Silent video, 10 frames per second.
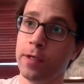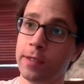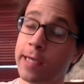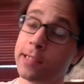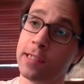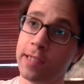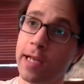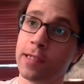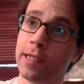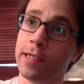It's actually
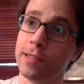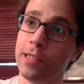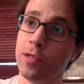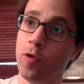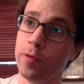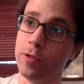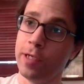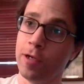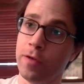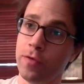exactly like a C chord, but you
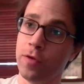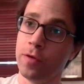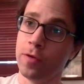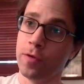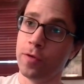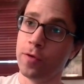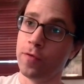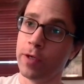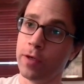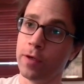take off your 3rd
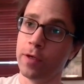finger.